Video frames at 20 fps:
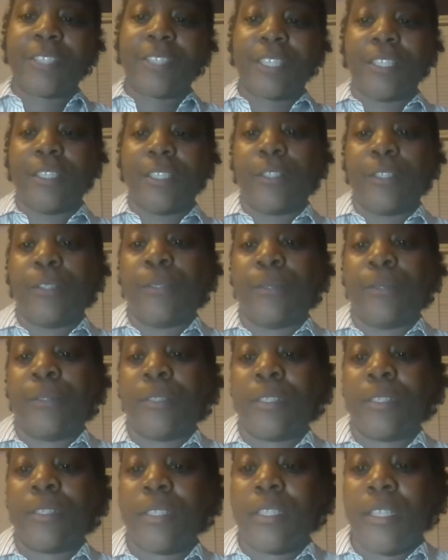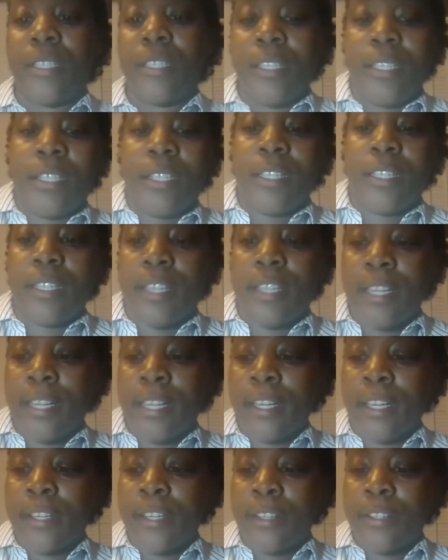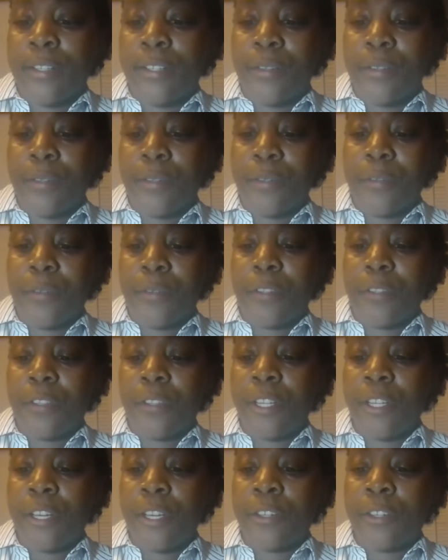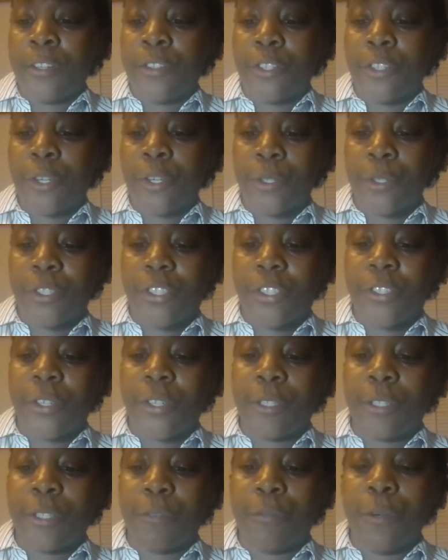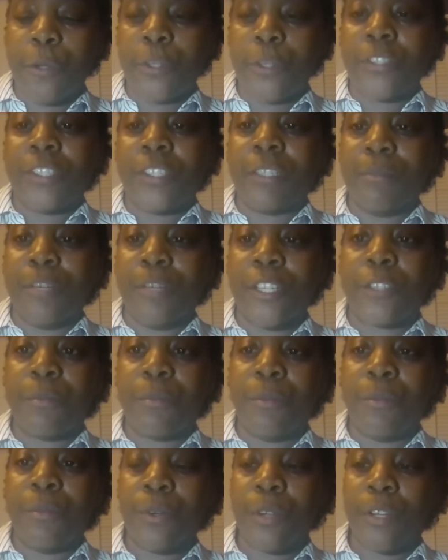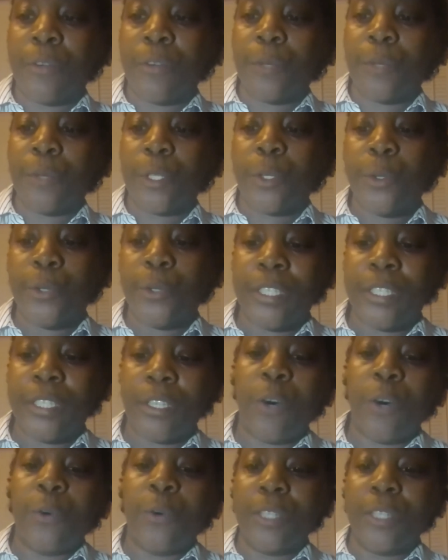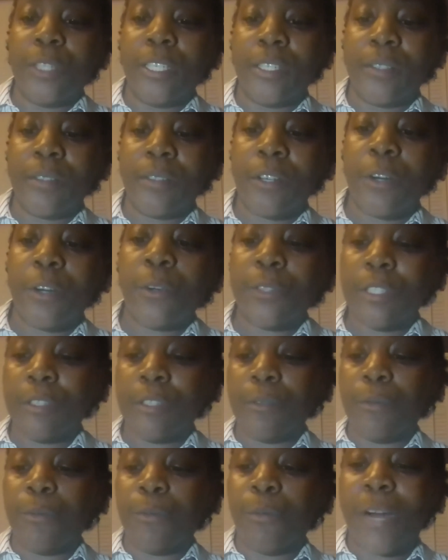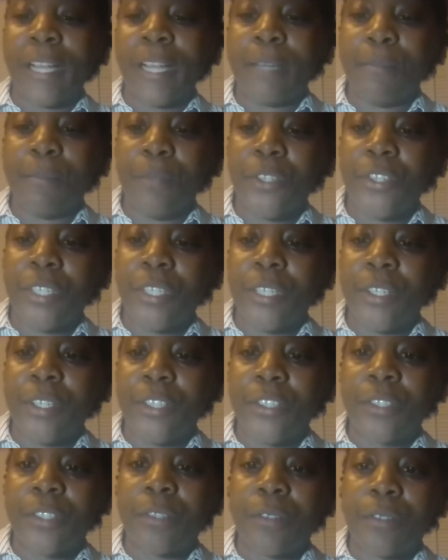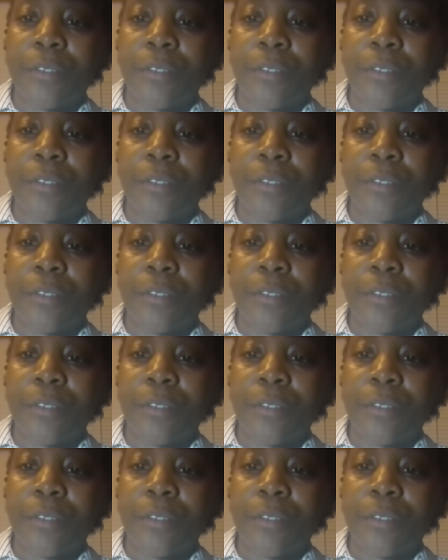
Congo and the church started focusing much more on recruiting only white missionaries